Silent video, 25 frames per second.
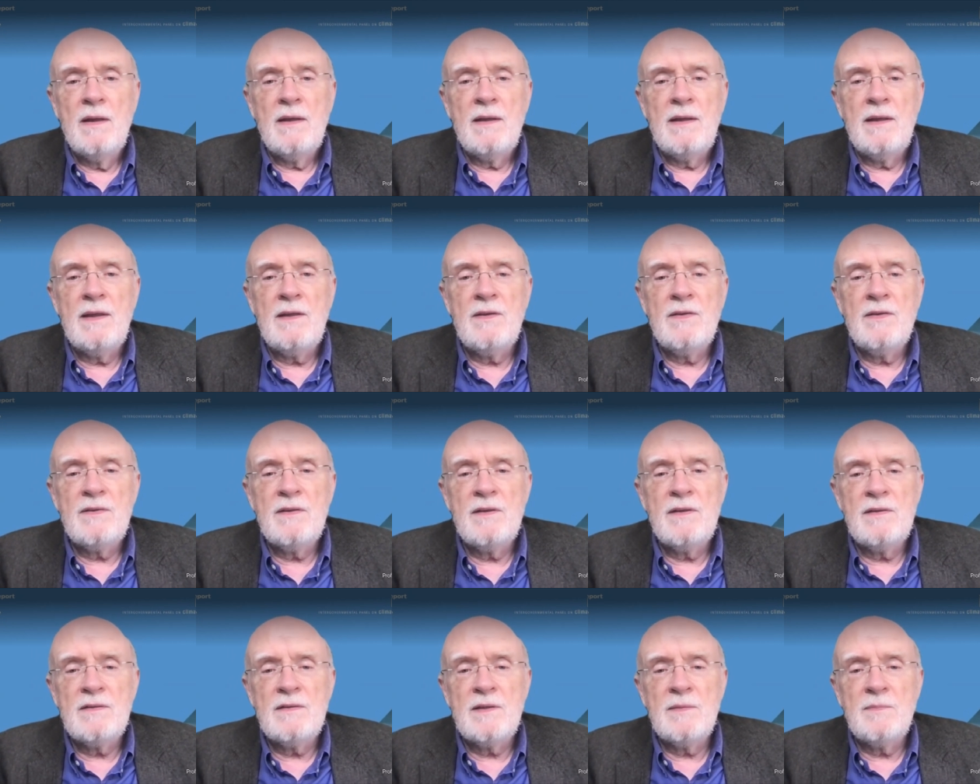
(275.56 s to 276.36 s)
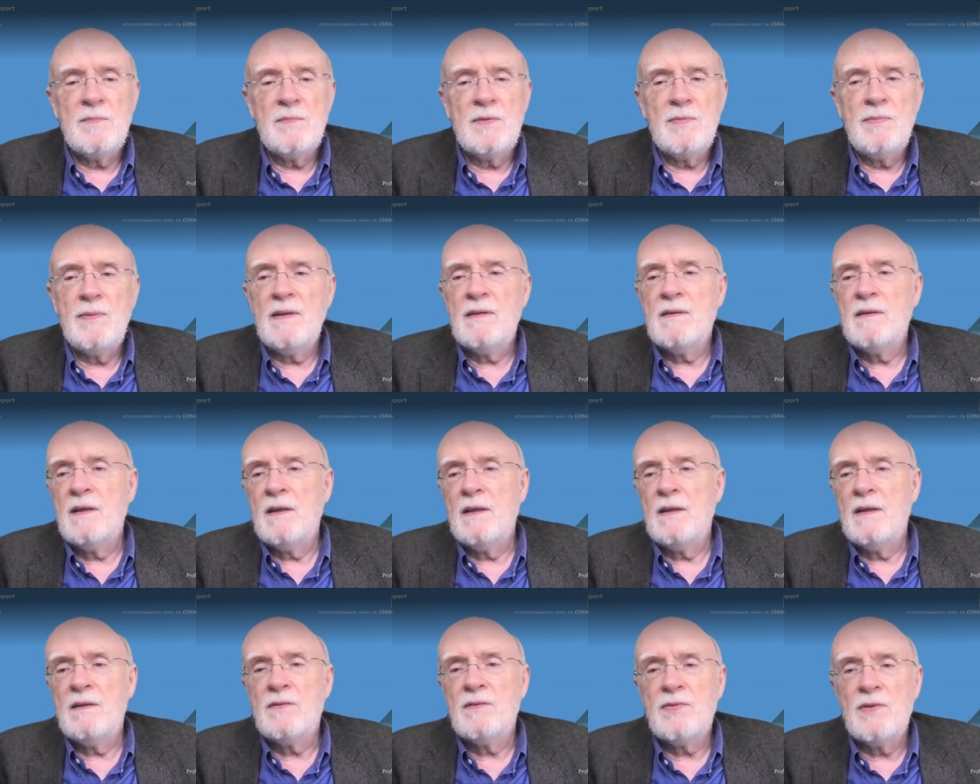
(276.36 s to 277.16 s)
ecosystems with an
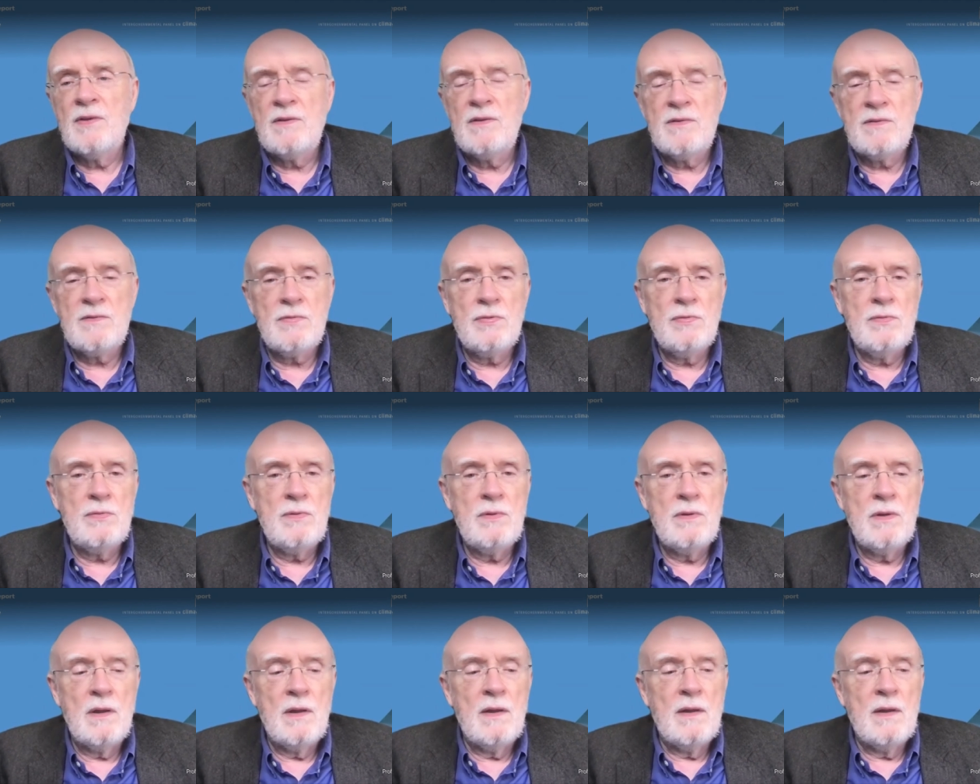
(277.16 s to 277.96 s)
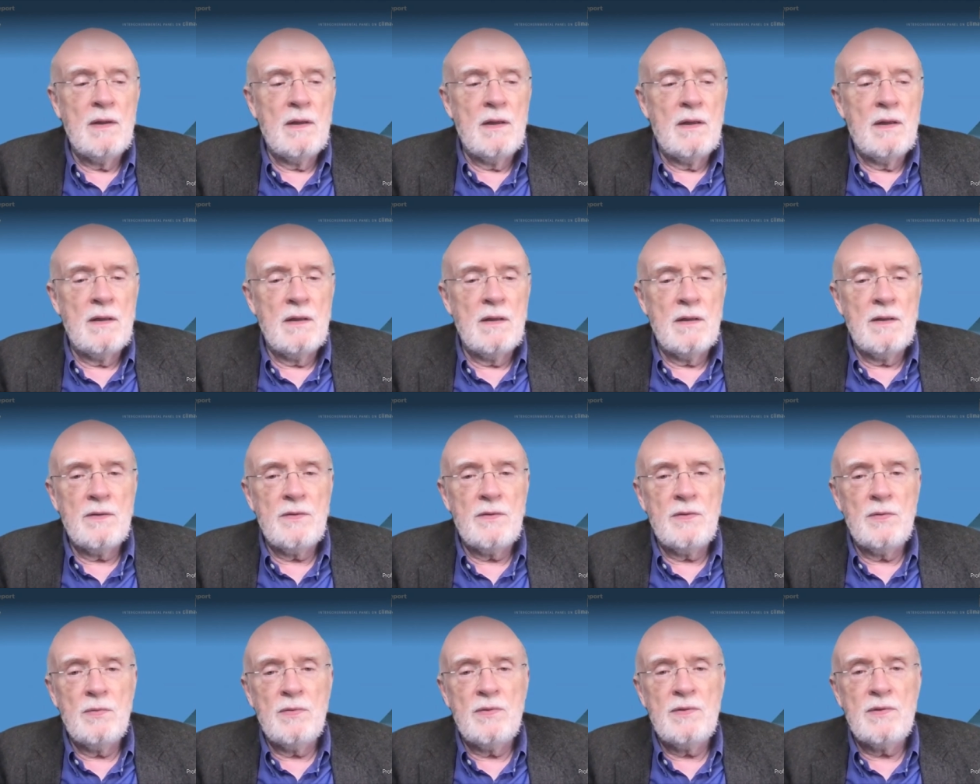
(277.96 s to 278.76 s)
interest to uh,
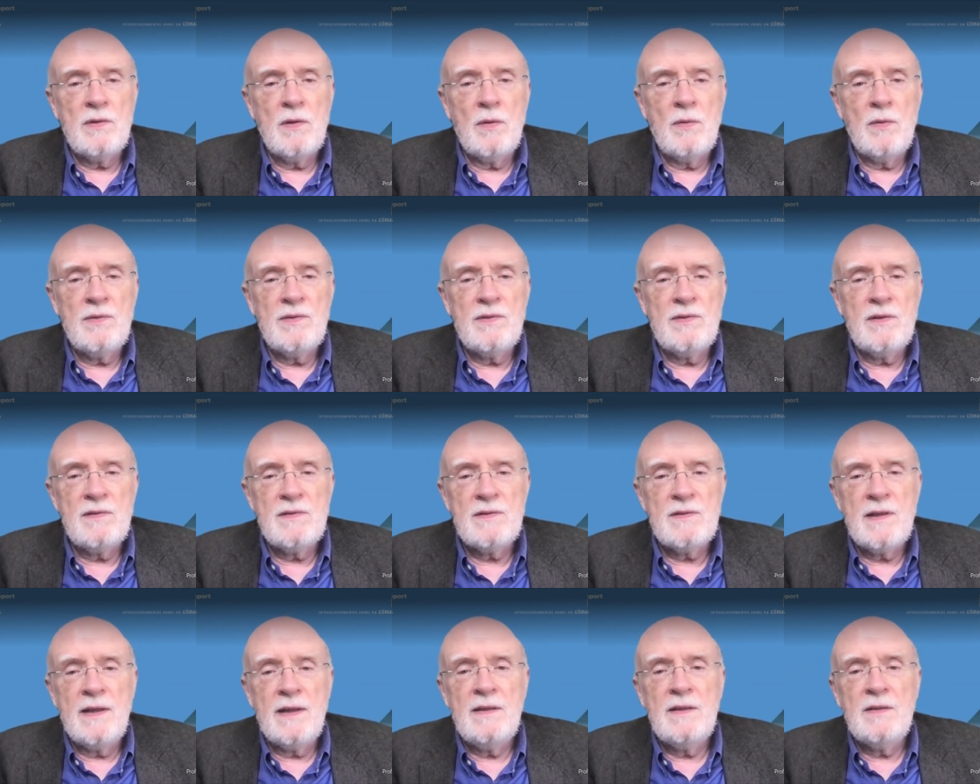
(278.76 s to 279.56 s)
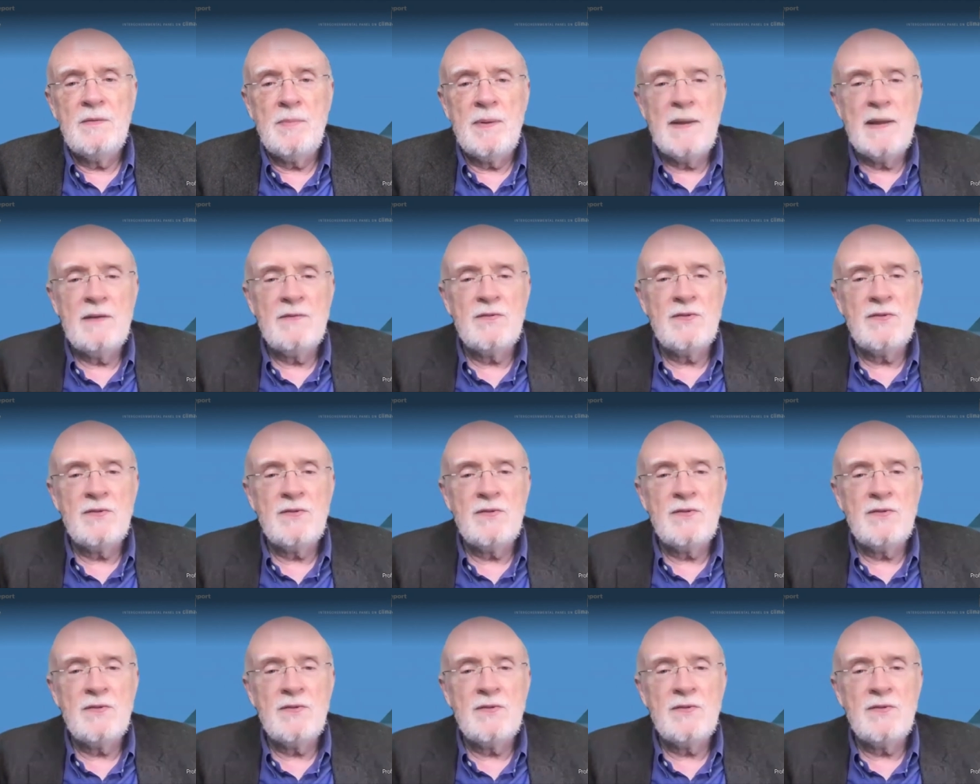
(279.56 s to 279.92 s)
use those sustainably.